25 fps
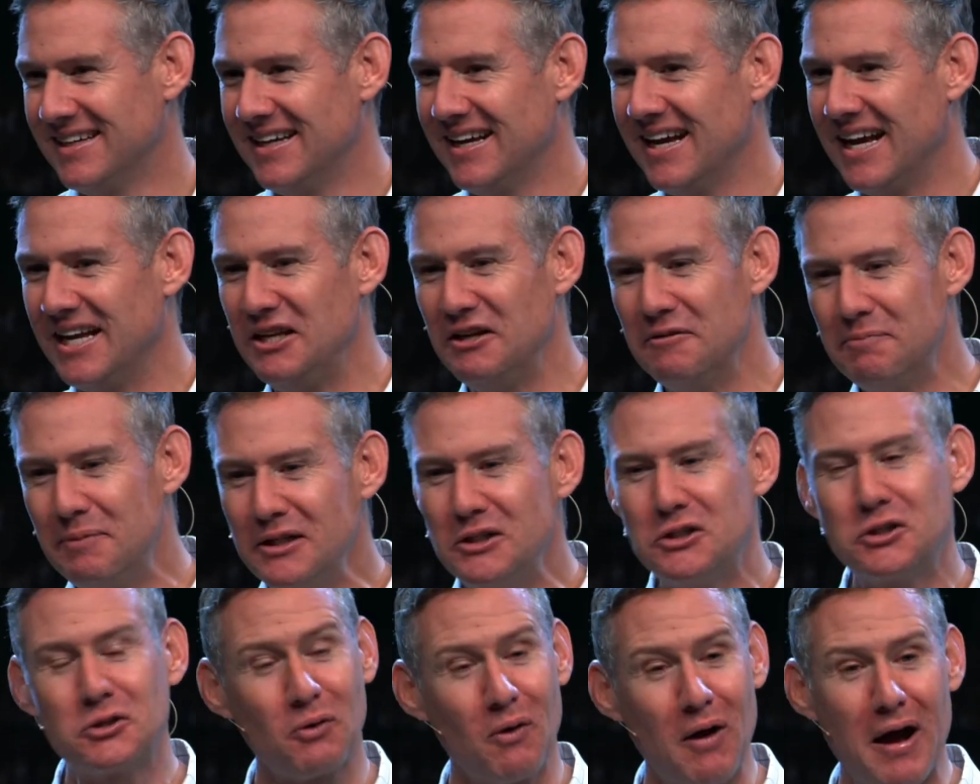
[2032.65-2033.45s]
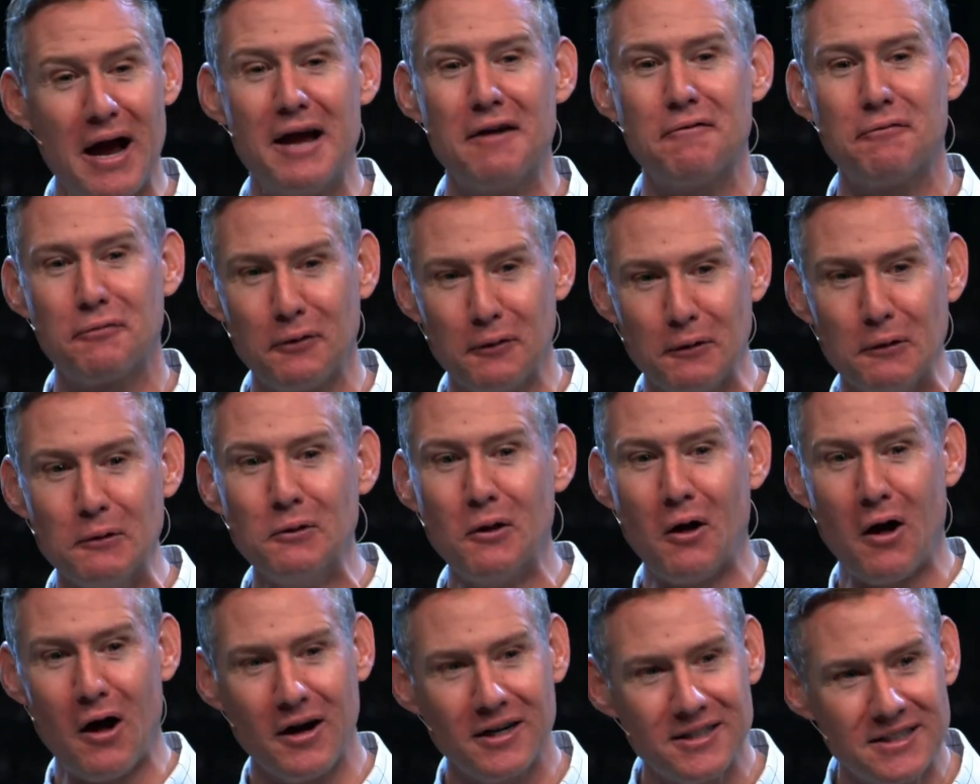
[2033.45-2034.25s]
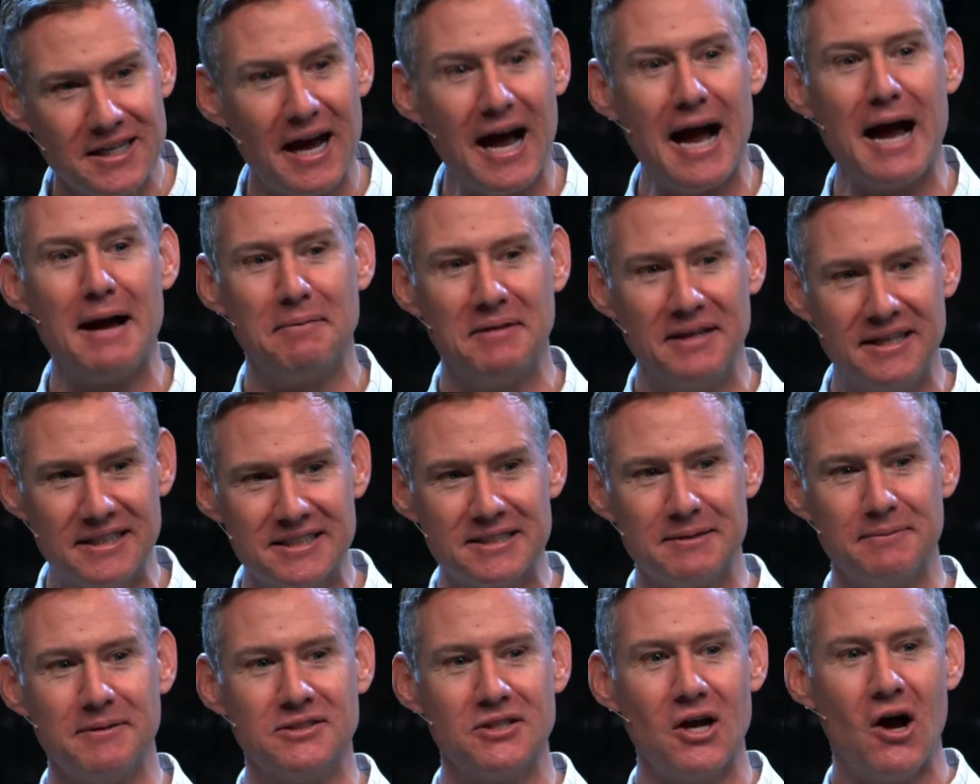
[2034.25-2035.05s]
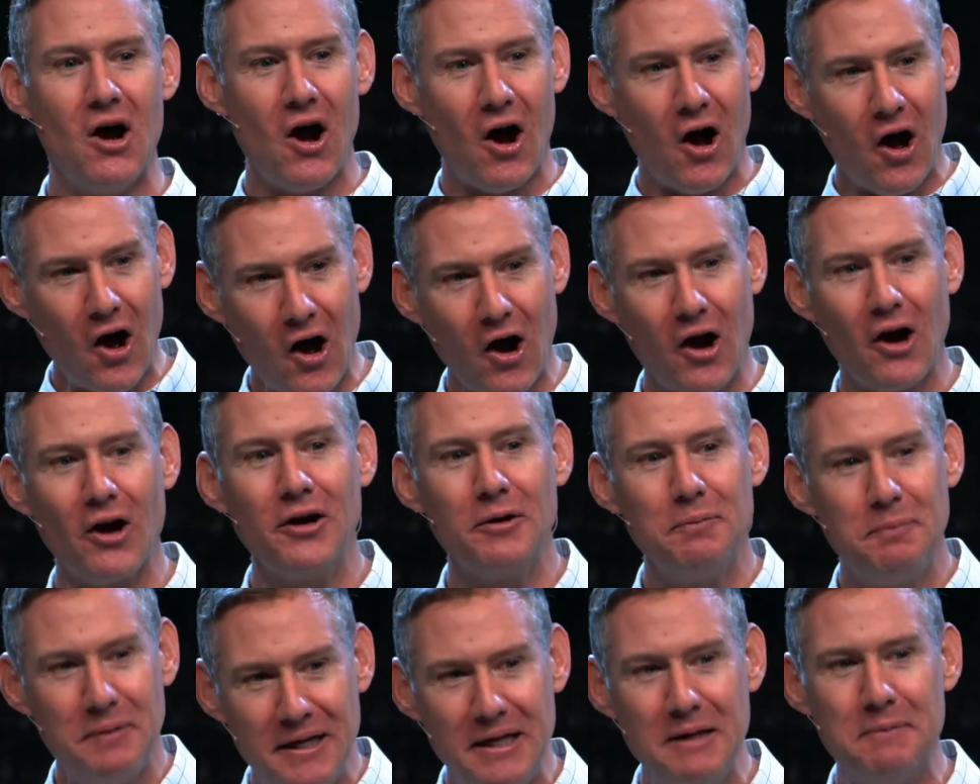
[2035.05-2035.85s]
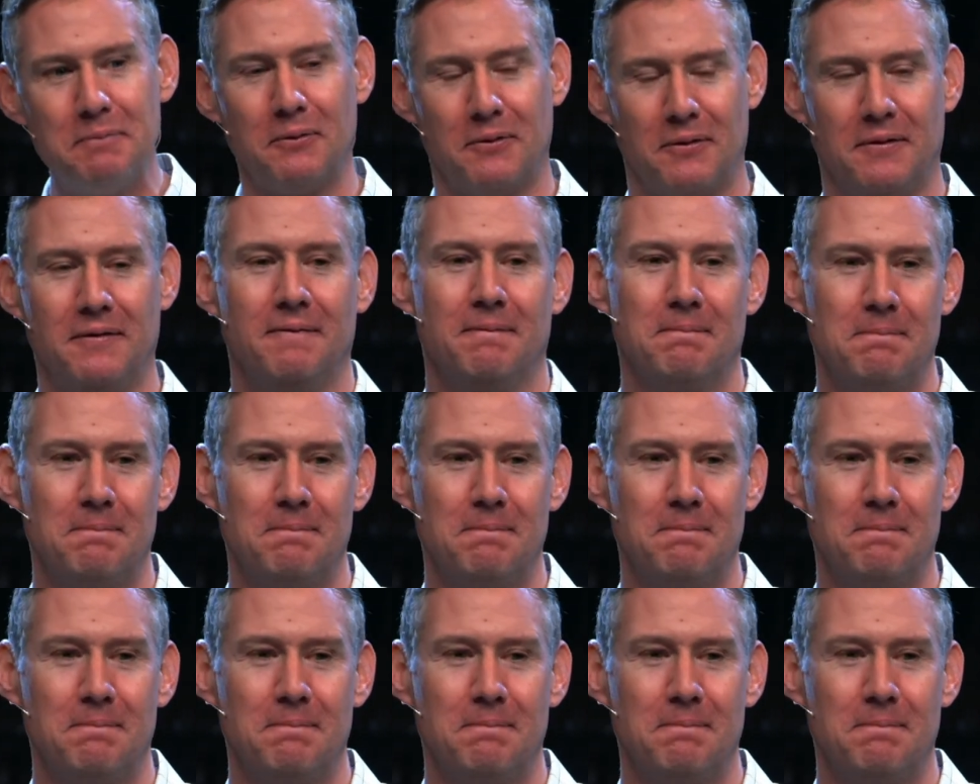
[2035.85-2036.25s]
And you've been trying for a long time to get some of these hard people